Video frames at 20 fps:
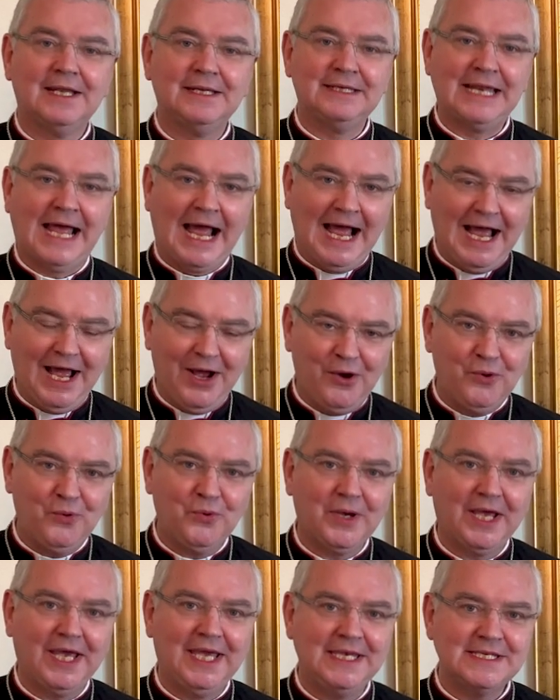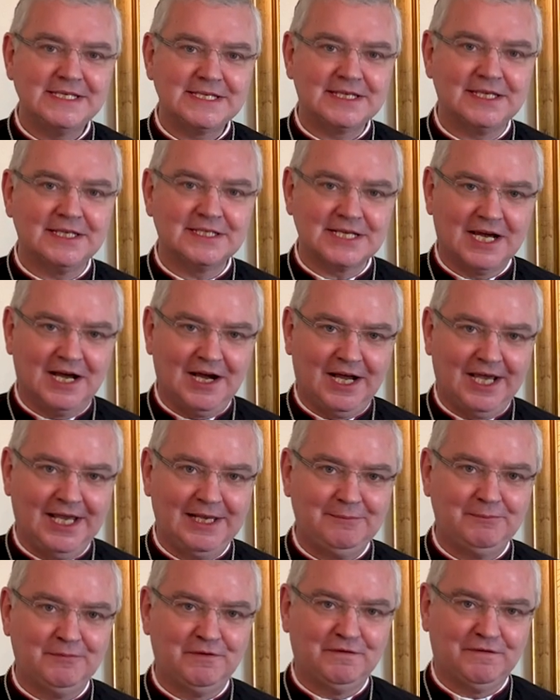Now is the
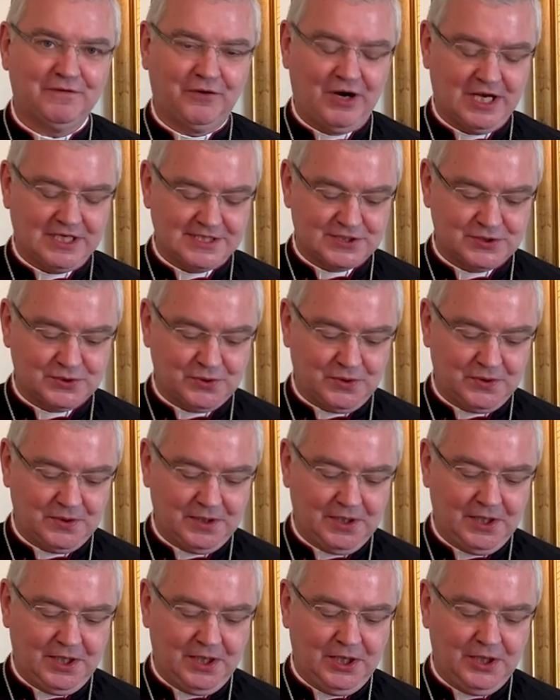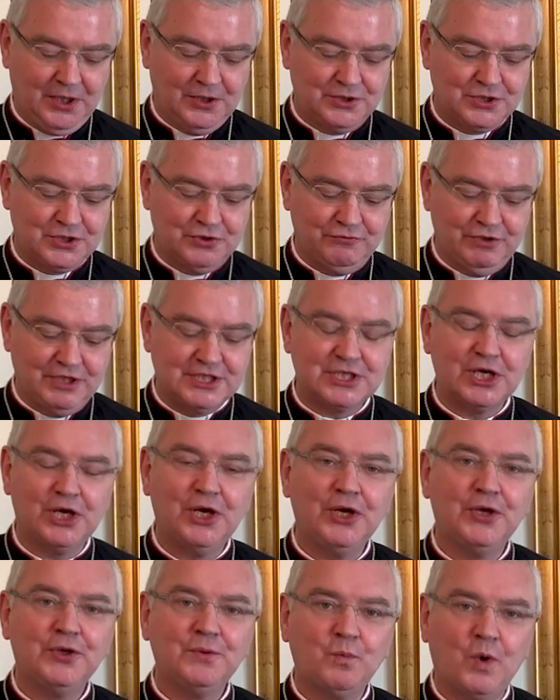time for us to
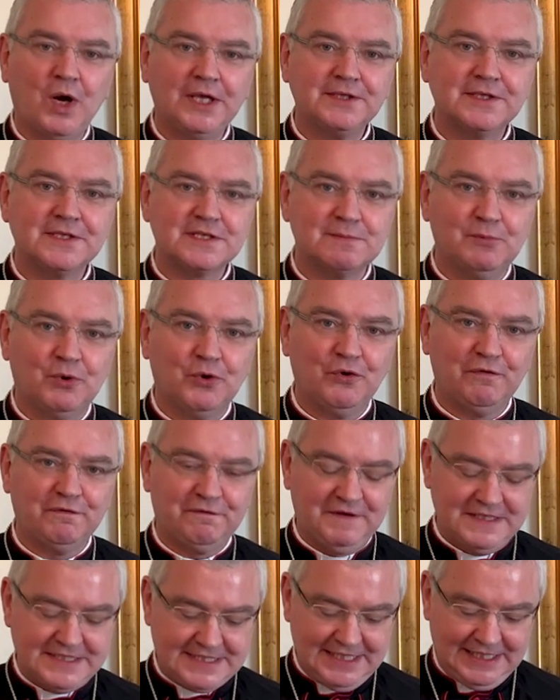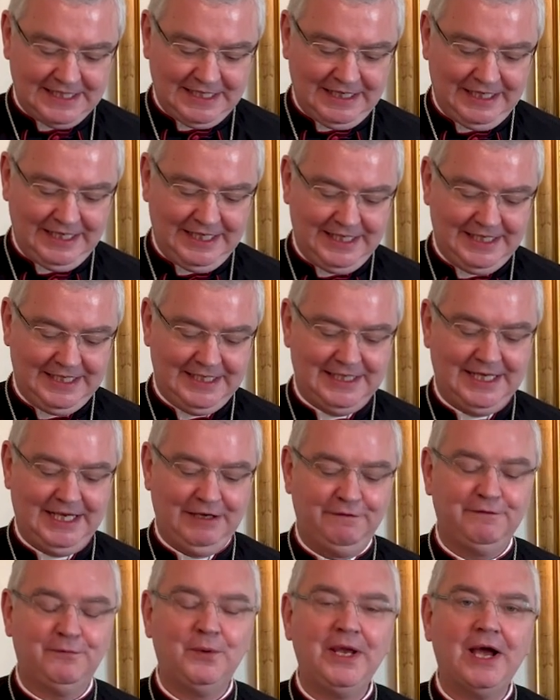return once more physically,
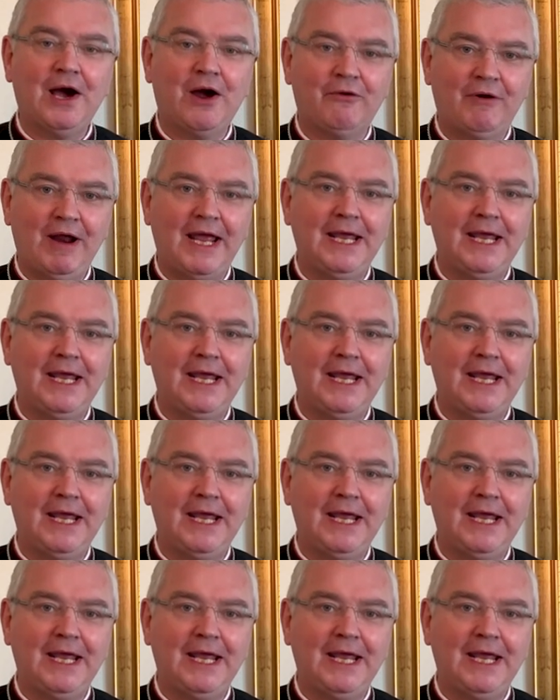if we are